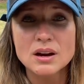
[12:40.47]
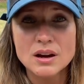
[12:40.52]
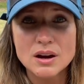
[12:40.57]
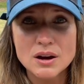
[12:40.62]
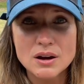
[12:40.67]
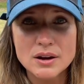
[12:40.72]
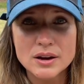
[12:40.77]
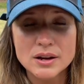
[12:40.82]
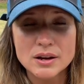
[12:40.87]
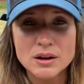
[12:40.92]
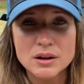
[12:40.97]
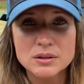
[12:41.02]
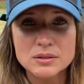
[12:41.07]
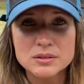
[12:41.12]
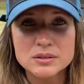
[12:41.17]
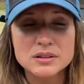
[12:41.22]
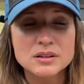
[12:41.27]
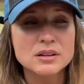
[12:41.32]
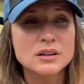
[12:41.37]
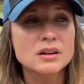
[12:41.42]
All right, y'all.
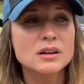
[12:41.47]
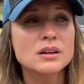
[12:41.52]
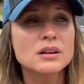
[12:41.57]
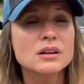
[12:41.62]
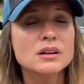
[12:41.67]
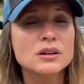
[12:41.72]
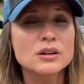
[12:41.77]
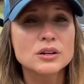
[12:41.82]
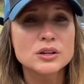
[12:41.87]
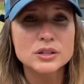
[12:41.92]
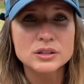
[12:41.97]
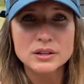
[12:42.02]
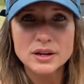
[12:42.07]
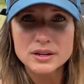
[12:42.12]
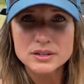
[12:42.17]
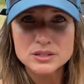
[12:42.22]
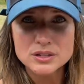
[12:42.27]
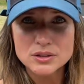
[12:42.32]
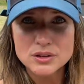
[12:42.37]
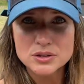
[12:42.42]
Good
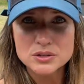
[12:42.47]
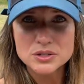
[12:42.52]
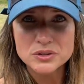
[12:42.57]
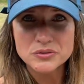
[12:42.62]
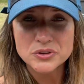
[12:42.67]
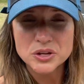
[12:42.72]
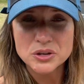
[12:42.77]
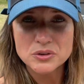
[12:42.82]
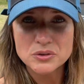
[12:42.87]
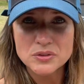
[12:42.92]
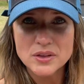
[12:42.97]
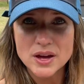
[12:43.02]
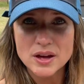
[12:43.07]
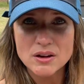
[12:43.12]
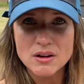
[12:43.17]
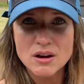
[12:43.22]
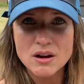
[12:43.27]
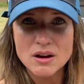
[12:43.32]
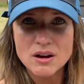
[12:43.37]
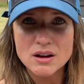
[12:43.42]
luck to those of you that
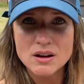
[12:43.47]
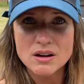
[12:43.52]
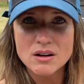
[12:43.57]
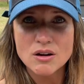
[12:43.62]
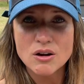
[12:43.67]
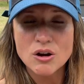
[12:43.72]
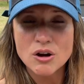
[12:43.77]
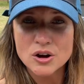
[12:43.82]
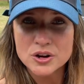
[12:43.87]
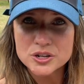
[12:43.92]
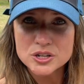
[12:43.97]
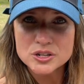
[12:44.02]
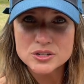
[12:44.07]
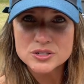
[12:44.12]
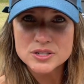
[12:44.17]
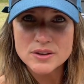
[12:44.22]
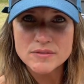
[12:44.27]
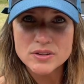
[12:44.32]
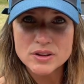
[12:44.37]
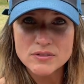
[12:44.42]
are on your
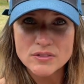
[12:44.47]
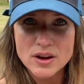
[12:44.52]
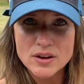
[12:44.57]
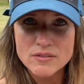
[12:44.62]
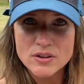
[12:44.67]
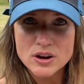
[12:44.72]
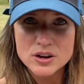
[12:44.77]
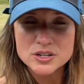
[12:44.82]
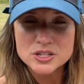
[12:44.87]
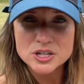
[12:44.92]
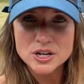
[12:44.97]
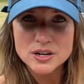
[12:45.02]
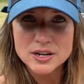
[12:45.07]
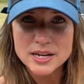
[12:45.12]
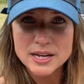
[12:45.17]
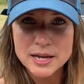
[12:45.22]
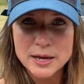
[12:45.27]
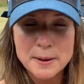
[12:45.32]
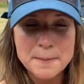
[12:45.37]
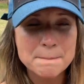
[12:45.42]
75 hard
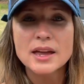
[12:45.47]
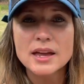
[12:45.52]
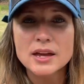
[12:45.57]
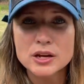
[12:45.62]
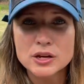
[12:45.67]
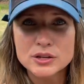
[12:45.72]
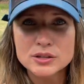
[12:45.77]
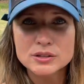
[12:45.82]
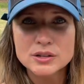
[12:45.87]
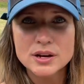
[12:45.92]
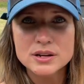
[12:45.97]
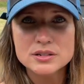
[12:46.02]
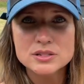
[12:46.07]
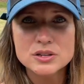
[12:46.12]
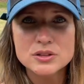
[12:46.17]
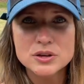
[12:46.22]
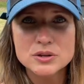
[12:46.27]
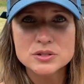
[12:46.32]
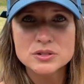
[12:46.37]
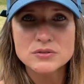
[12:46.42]
journey, and good luck to
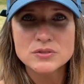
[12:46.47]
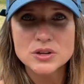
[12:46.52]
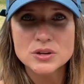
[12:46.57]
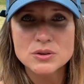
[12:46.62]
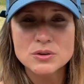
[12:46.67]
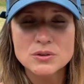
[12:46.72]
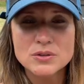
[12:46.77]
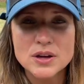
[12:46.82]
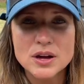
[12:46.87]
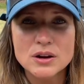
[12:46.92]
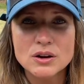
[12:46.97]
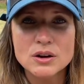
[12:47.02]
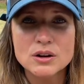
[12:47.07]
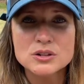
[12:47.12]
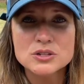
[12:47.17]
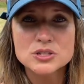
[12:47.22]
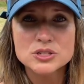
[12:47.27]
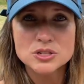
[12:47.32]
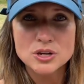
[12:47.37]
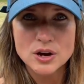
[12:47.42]
those of you that are
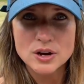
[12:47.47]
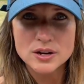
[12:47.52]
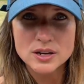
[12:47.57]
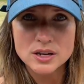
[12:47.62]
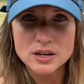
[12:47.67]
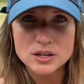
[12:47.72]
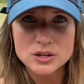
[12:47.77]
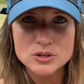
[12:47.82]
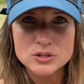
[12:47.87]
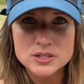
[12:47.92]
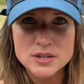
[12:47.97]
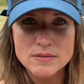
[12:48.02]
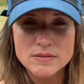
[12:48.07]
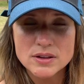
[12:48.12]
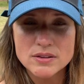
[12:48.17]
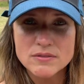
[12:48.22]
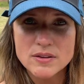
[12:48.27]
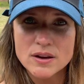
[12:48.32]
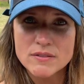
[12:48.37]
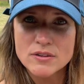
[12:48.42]
starting your
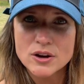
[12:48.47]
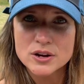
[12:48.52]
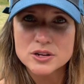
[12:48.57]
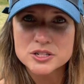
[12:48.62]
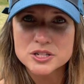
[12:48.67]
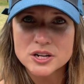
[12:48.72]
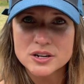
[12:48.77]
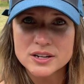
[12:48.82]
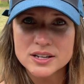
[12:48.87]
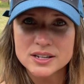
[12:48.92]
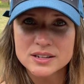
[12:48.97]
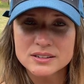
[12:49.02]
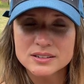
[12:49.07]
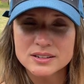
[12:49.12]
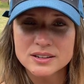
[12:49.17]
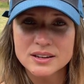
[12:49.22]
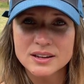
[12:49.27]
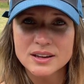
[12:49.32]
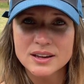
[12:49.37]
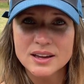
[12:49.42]
75 hard journey.
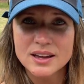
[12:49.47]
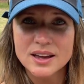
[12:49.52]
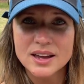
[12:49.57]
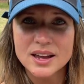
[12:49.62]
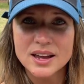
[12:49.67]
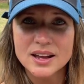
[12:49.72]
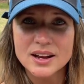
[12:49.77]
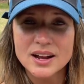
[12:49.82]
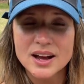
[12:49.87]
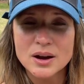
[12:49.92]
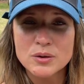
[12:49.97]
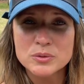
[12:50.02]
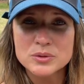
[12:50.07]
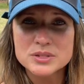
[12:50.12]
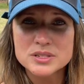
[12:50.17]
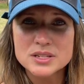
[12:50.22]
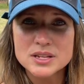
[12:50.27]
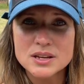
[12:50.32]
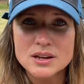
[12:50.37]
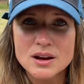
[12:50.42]
And I will
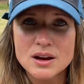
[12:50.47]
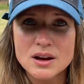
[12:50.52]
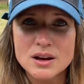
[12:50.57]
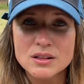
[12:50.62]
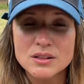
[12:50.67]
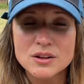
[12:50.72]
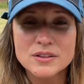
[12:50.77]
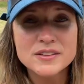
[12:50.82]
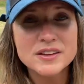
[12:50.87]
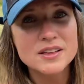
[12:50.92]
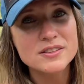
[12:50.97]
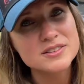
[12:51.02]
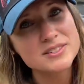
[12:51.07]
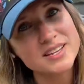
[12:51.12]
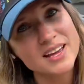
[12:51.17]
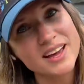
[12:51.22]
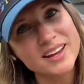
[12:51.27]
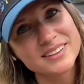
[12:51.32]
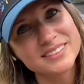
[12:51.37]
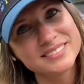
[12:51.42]
see y'all on the other
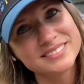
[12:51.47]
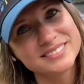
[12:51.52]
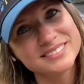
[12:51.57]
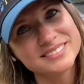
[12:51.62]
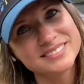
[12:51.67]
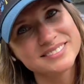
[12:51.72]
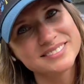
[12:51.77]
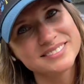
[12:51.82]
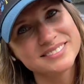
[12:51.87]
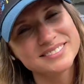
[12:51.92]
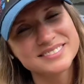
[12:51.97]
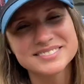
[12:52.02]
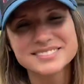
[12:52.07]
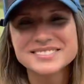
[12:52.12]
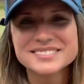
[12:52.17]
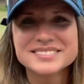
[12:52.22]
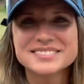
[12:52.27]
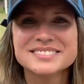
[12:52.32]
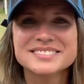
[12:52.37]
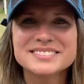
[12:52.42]
side.
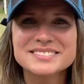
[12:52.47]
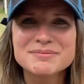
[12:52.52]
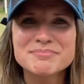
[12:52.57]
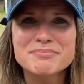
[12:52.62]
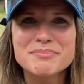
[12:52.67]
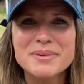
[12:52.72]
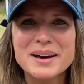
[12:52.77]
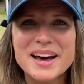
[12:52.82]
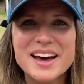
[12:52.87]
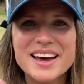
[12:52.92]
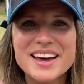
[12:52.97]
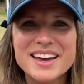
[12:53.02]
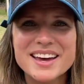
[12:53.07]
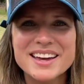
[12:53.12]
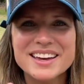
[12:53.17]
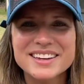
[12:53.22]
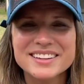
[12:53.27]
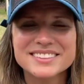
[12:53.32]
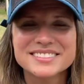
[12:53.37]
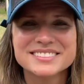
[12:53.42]
Bye.